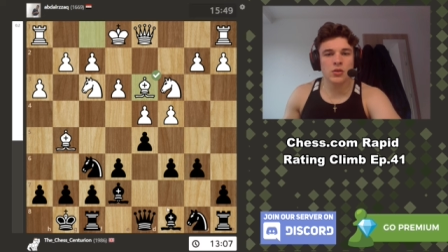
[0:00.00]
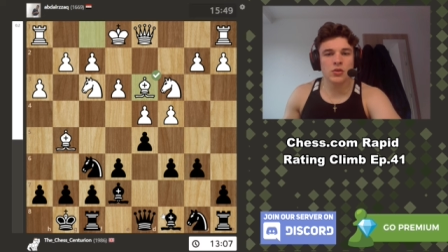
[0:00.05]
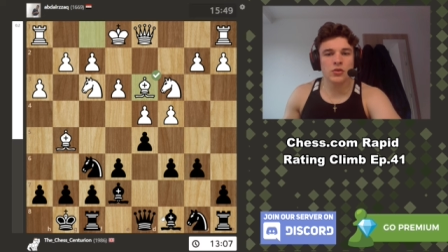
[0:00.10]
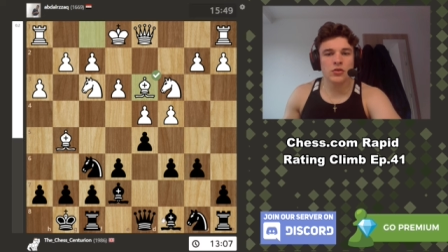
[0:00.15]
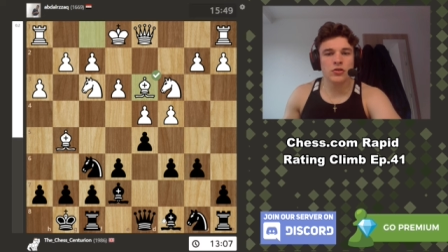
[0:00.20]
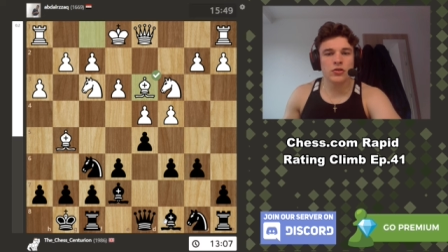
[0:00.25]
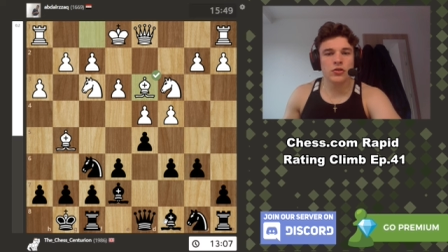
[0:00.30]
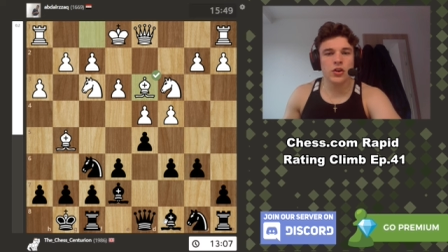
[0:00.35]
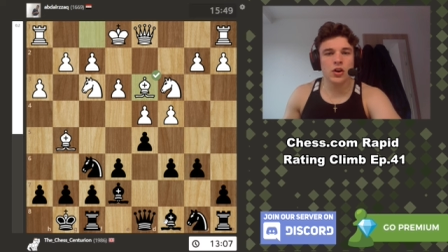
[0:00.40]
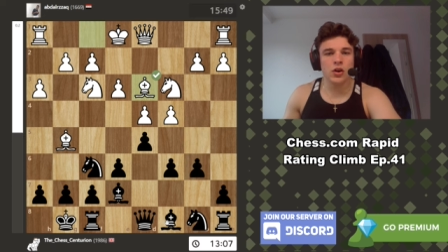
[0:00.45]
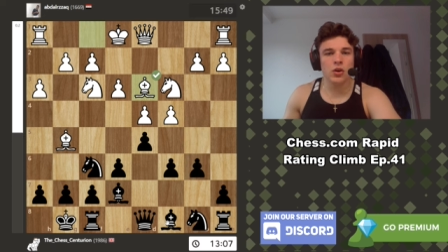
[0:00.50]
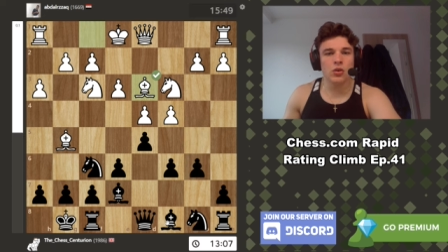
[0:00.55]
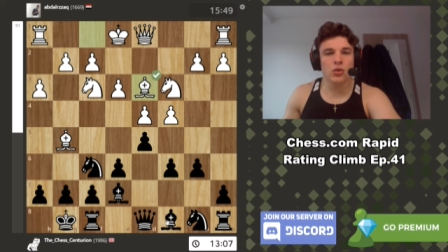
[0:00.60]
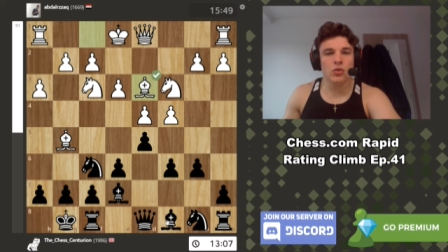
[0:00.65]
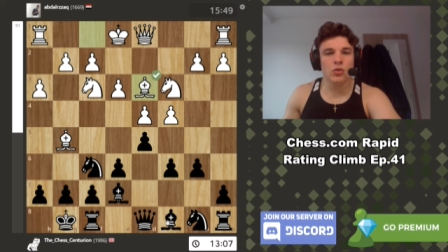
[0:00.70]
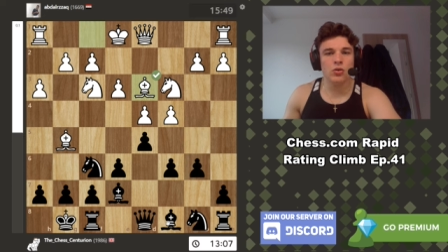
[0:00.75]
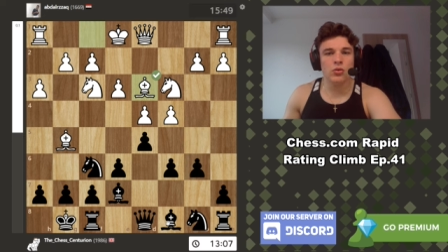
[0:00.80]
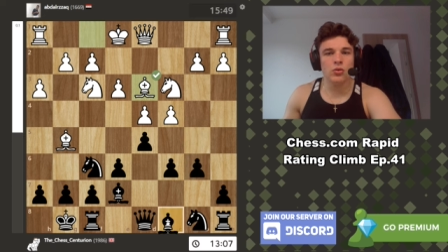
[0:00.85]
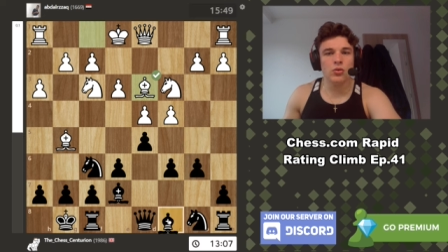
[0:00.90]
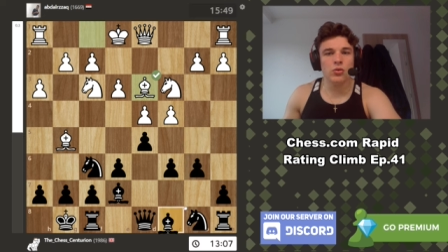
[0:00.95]

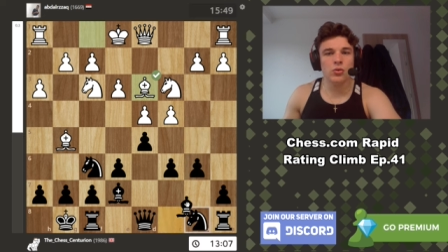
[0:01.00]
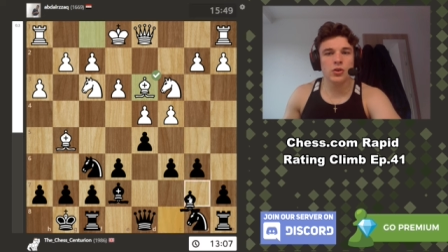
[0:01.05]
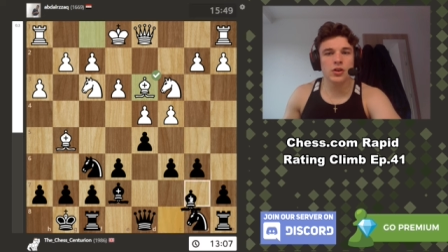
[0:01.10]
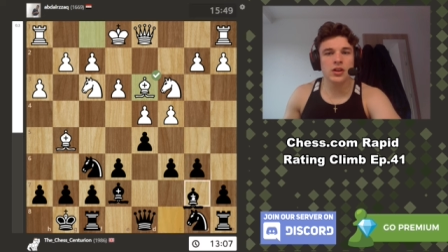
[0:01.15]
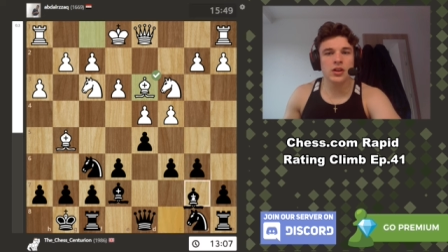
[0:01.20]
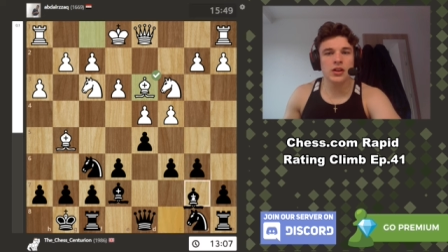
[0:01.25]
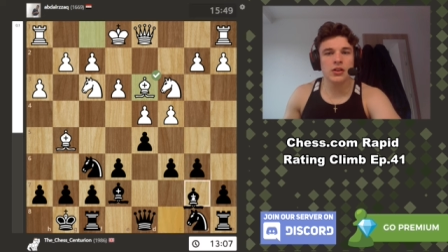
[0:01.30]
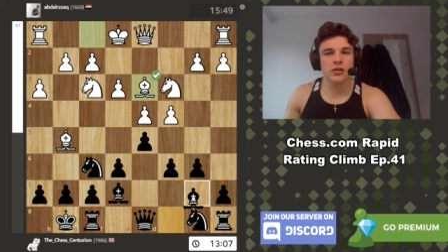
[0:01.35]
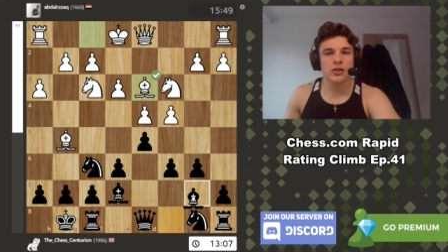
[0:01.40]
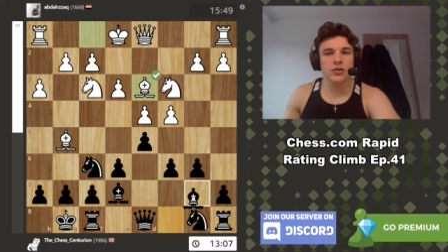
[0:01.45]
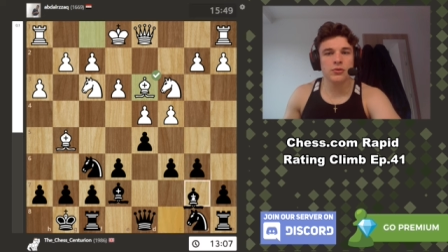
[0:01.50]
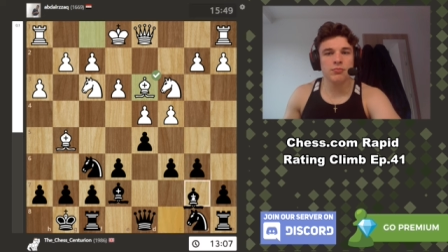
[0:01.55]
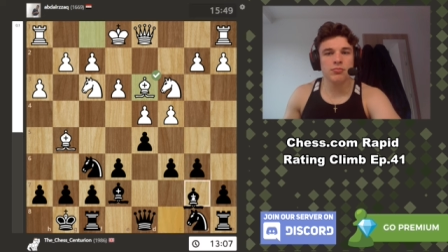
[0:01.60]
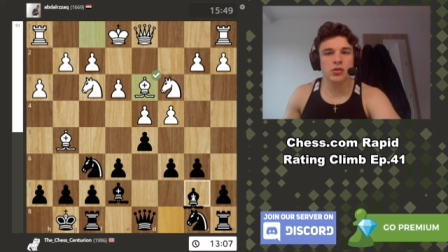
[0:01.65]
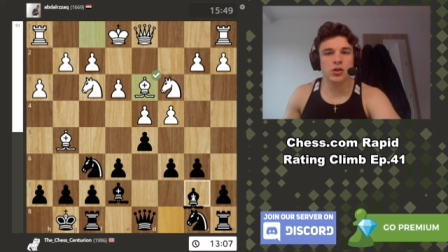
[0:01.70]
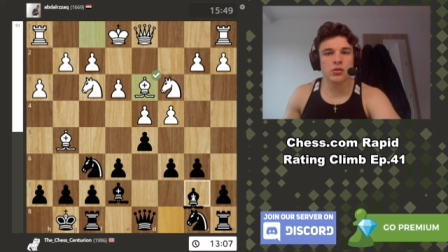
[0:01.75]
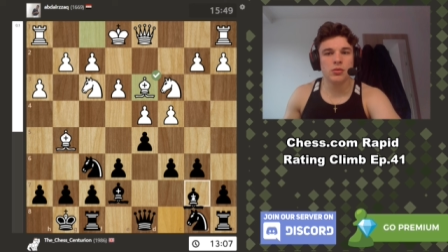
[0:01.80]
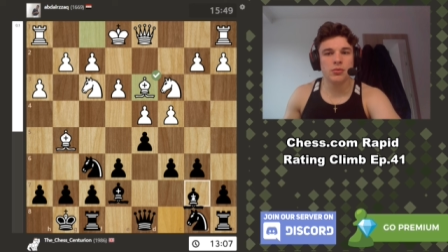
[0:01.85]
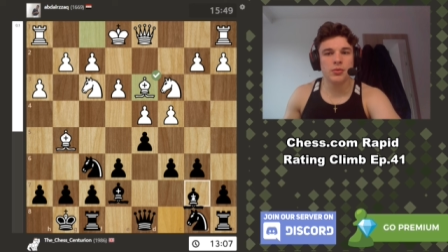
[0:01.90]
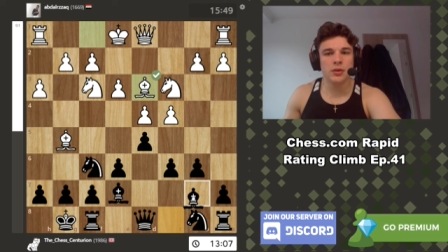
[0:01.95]
so here it's
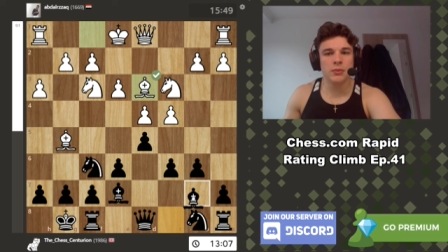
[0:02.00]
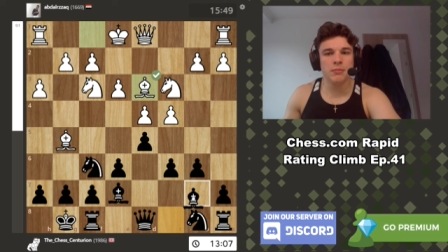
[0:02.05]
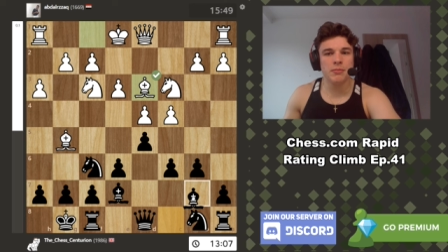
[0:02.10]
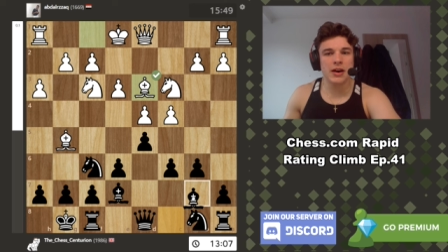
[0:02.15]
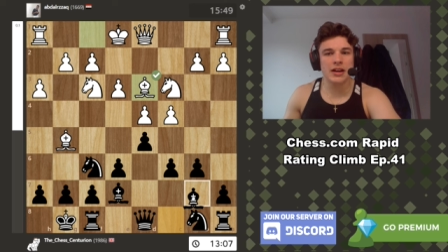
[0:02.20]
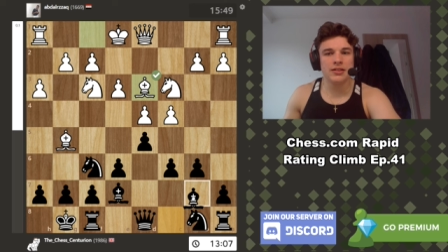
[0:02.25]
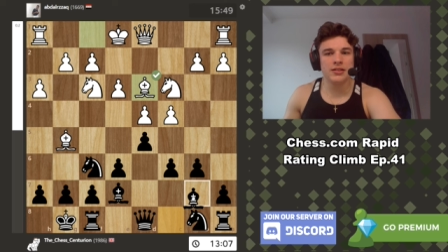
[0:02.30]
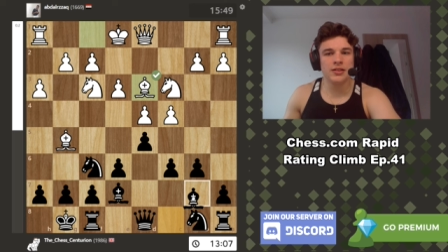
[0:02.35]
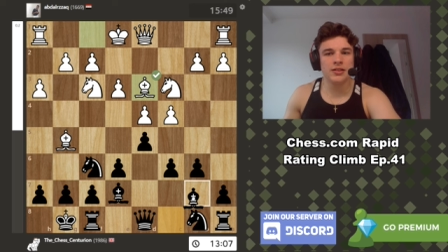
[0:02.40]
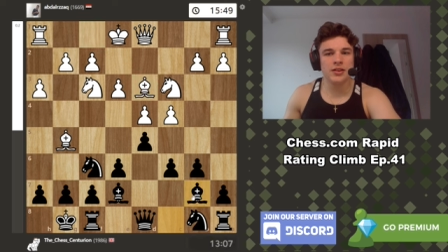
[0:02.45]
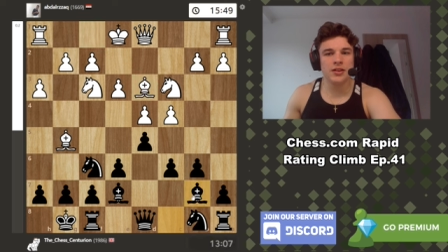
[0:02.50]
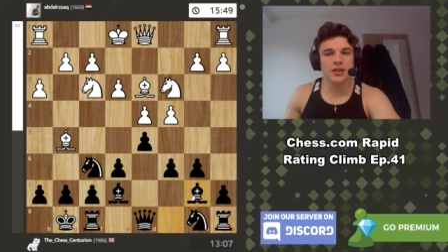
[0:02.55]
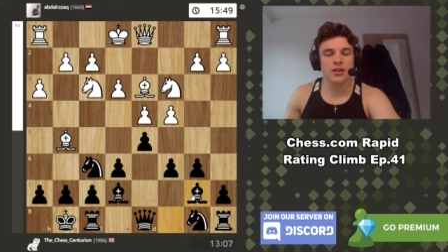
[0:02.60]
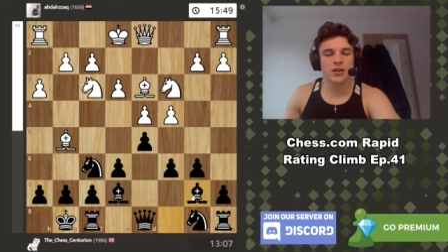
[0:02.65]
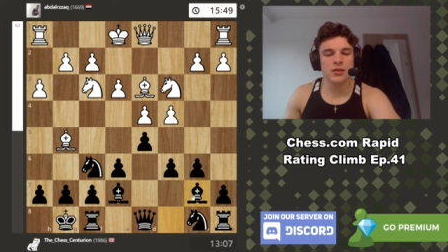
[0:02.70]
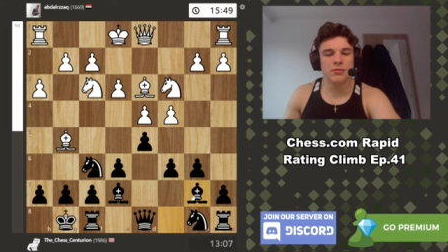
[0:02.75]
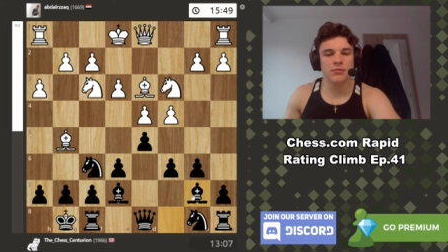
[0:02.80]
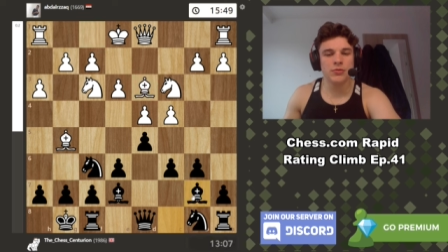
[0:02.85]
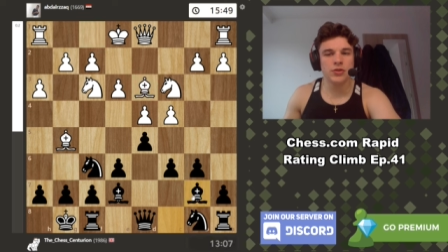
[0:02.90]
probably better